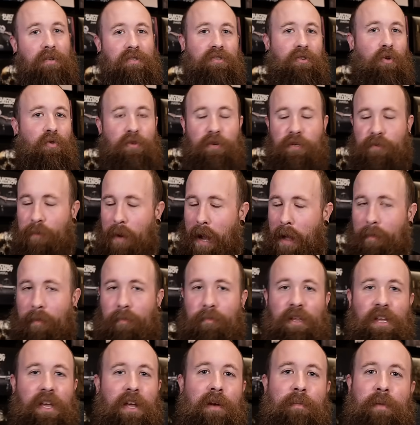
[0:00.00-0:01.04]
So there's
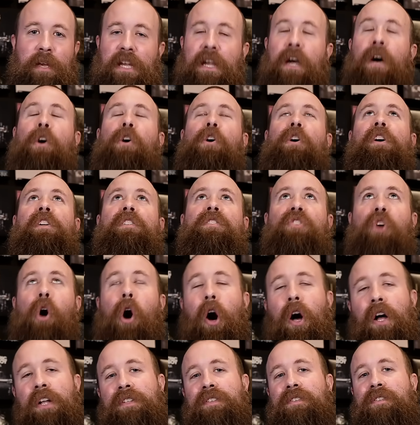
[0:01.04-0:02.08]
probably going to be
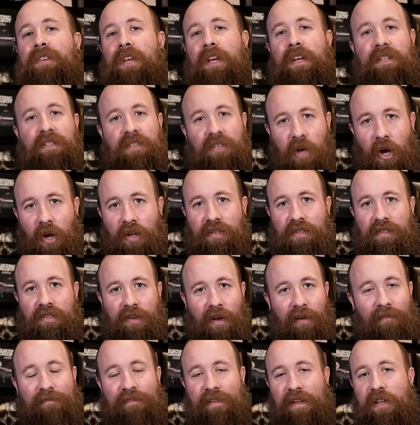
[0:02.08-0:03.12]
tons and tons
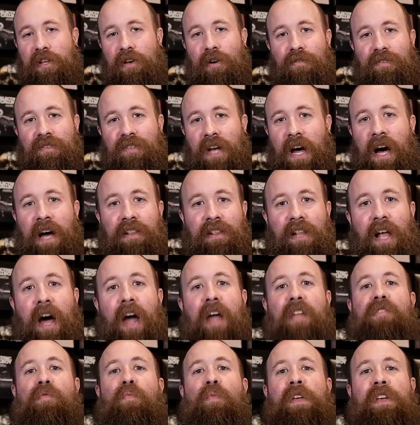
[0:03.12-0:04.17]
of videos
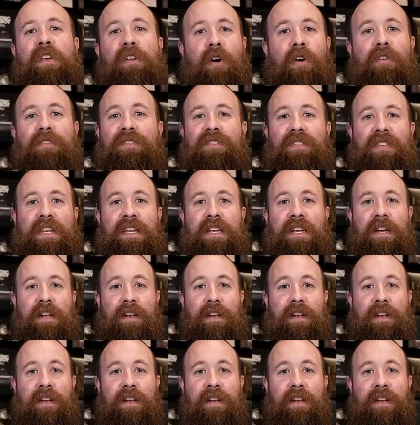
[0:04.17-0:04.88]
online that we can all see.